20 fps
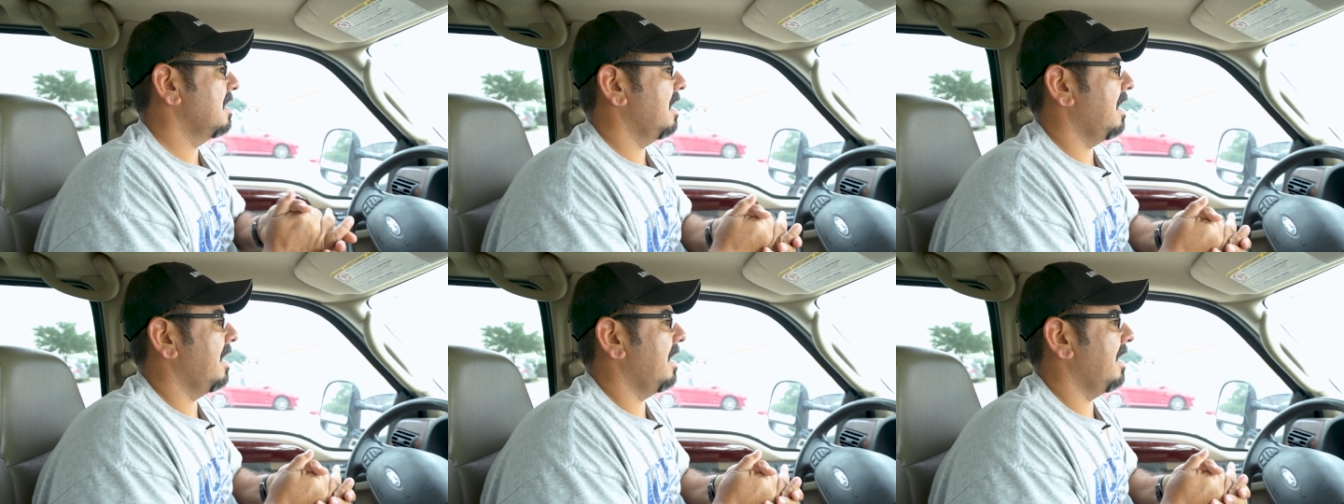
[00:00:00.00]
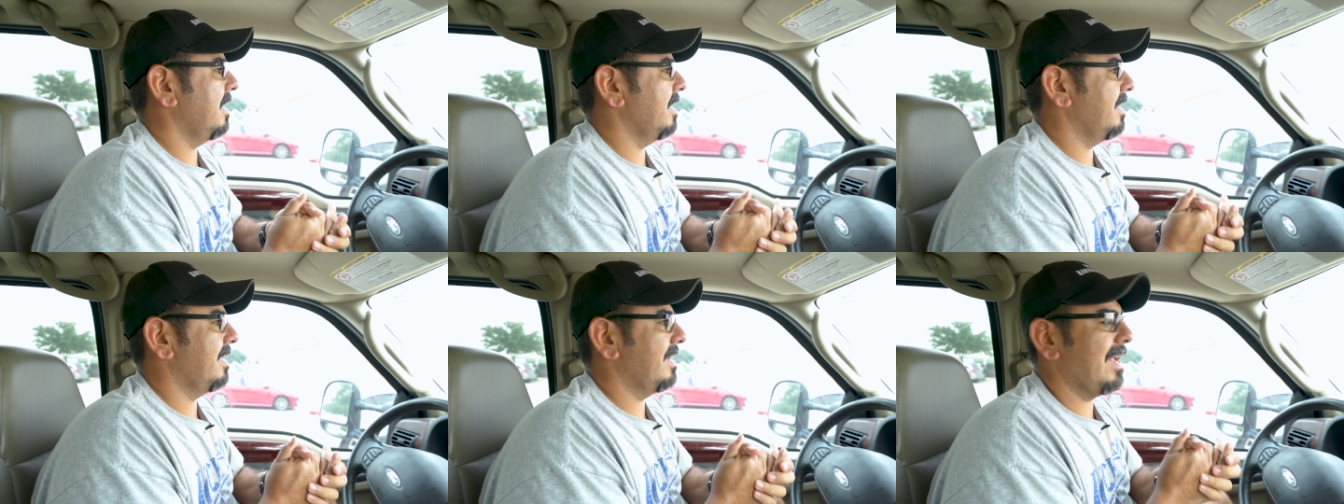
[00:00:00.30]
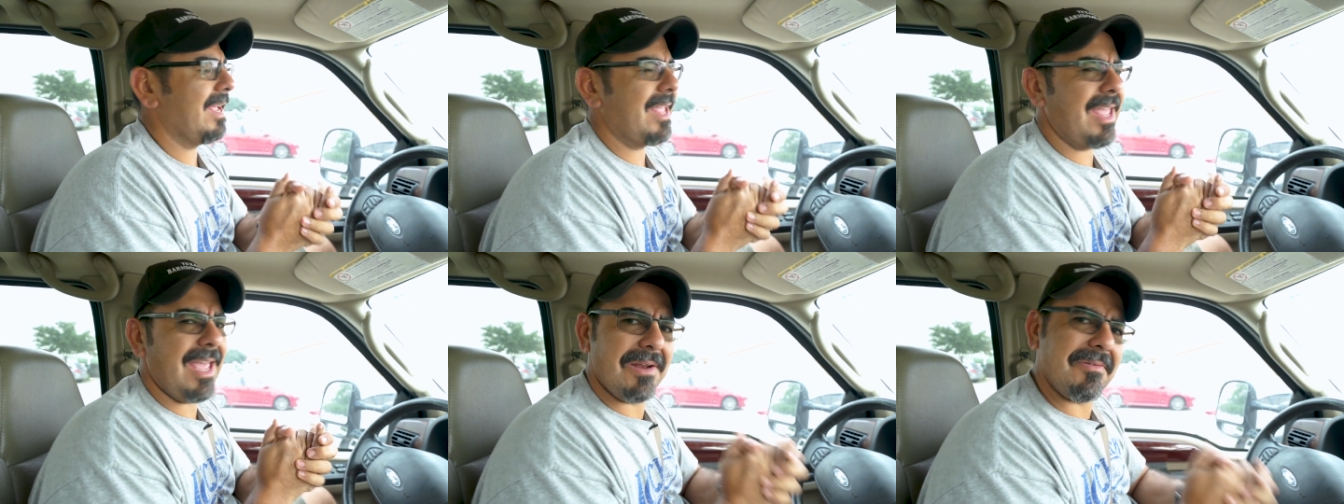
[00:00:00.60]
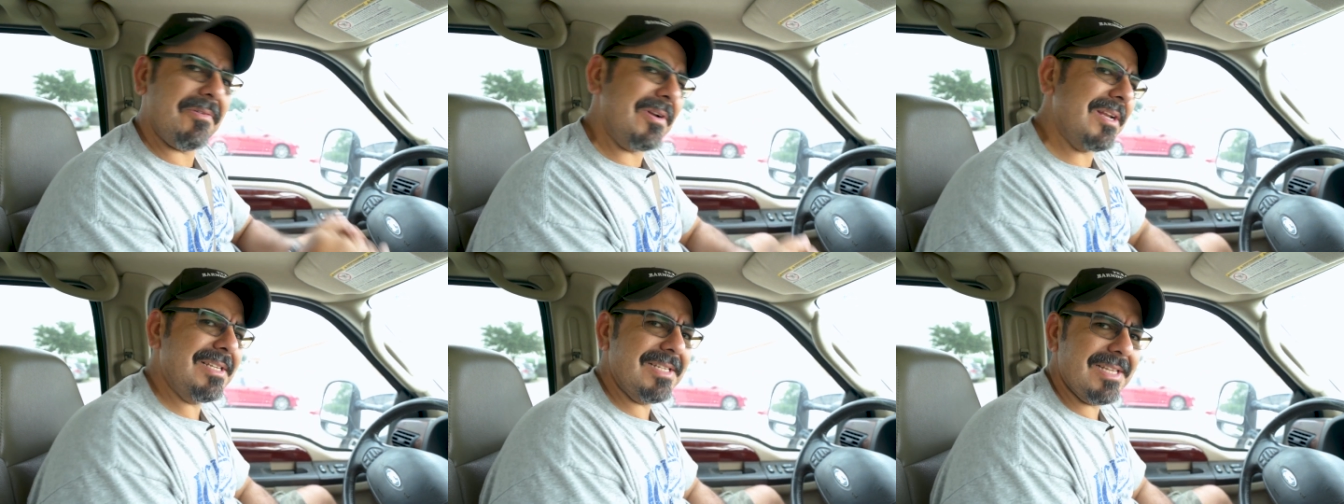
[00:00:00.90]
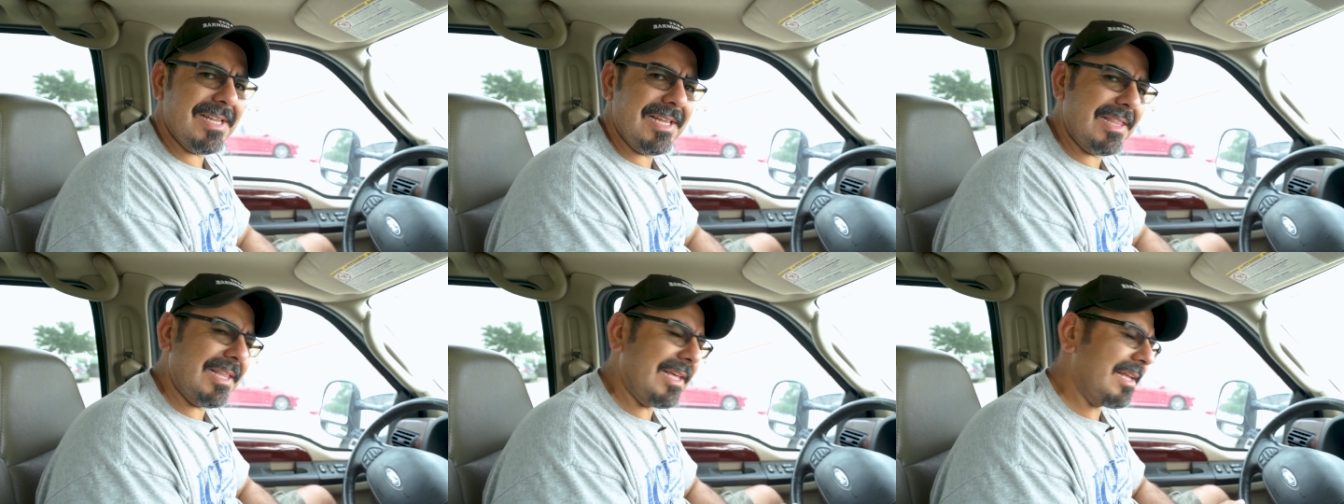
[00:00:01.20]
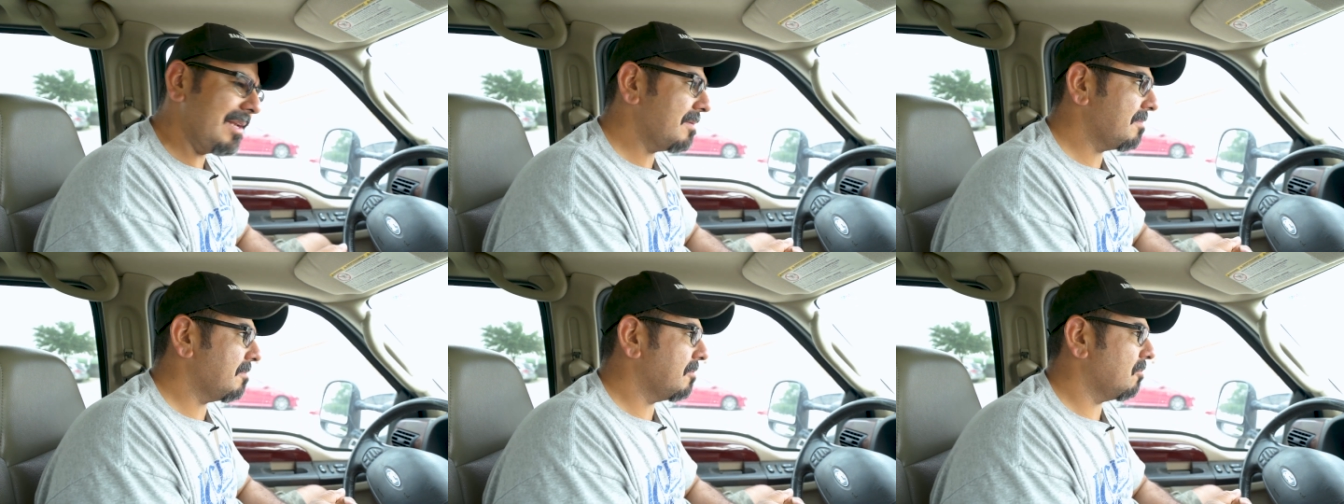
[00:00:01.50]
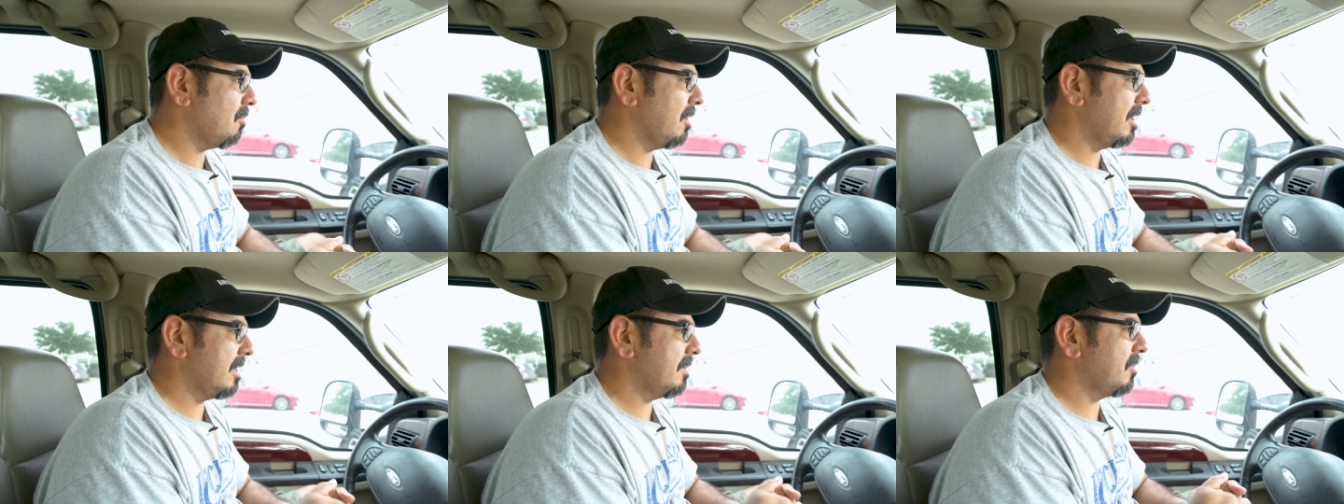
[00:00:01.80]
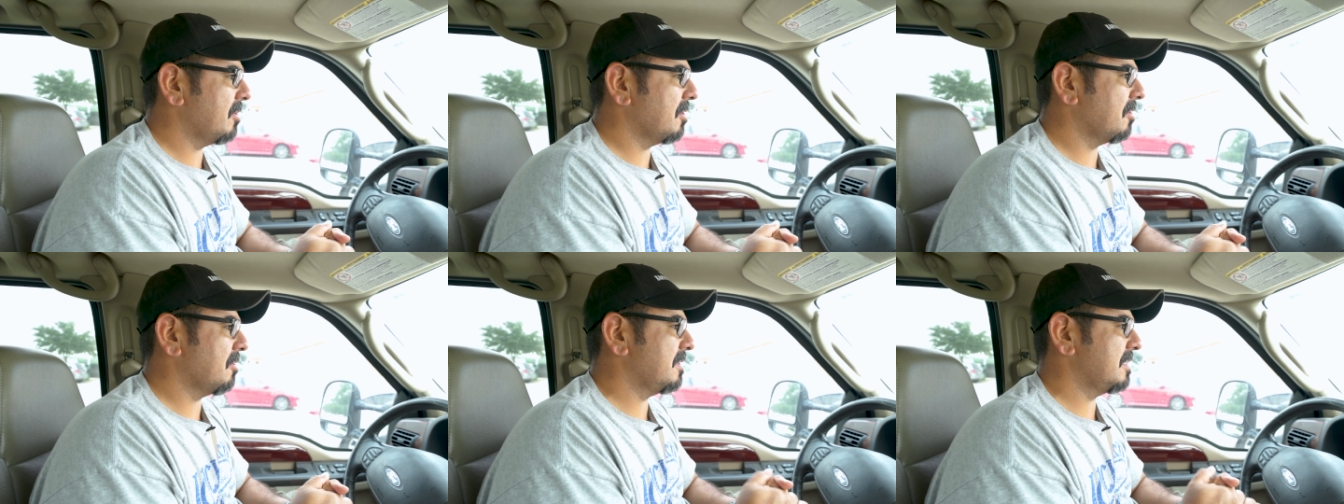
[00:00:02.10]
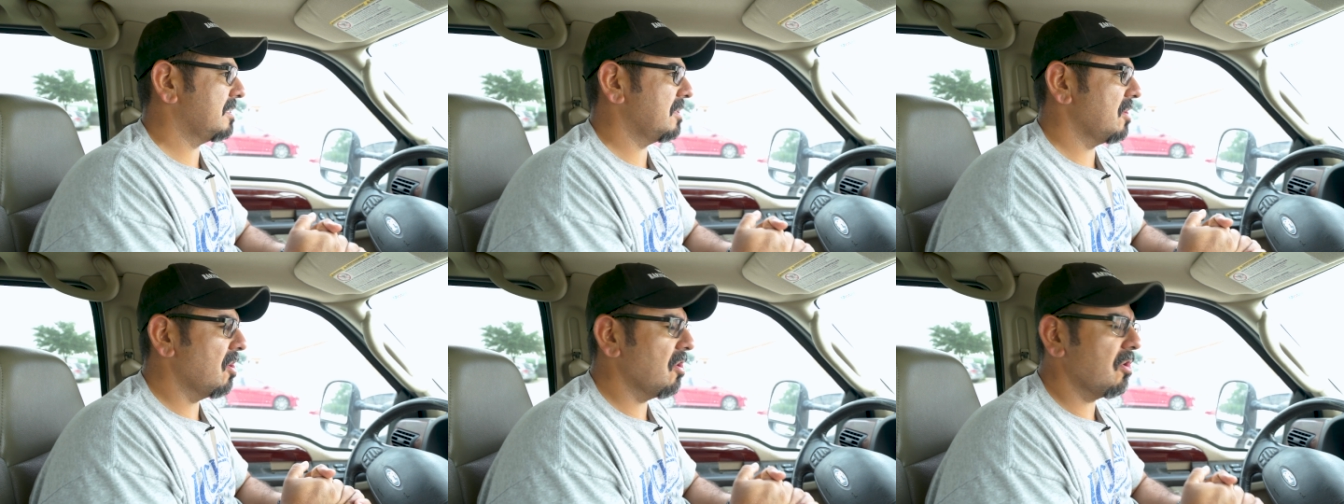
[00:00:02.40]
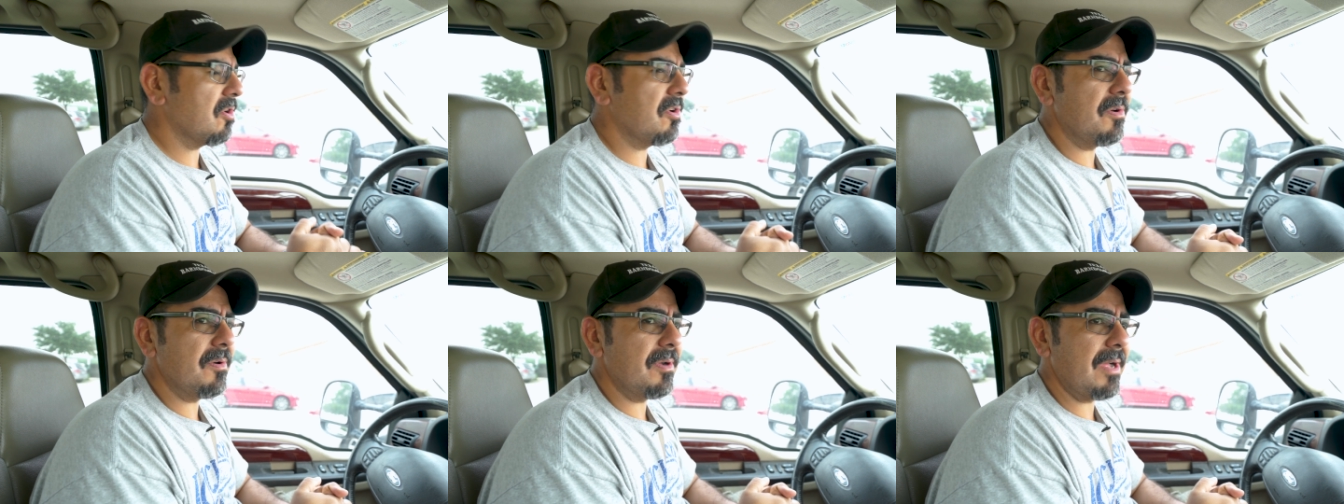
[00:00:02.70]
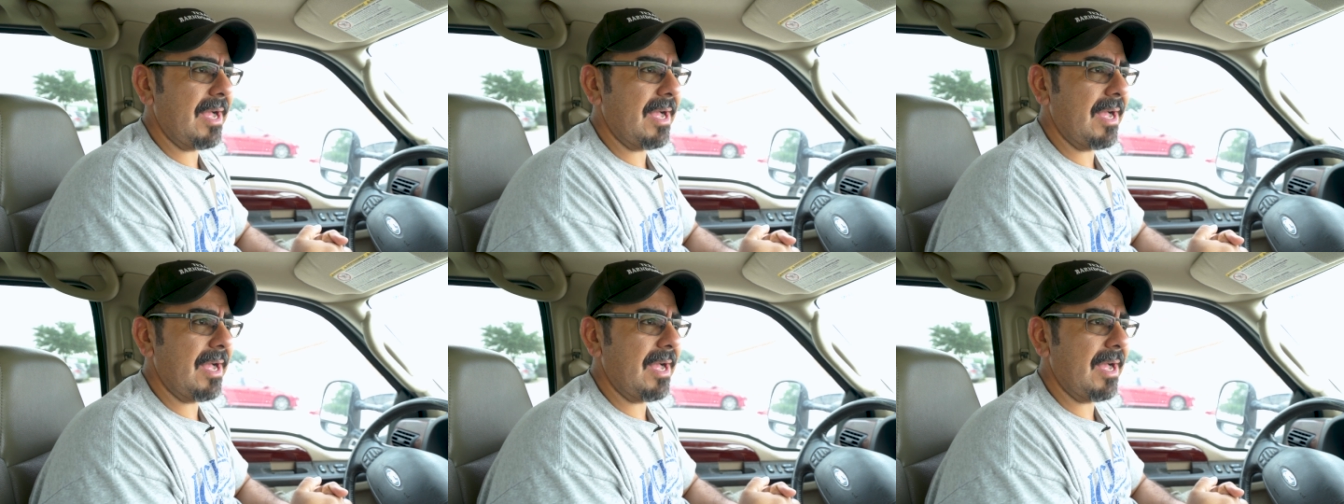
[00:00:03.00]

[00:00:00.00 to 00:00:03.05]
uh, and I can't really say that Whataburger is local.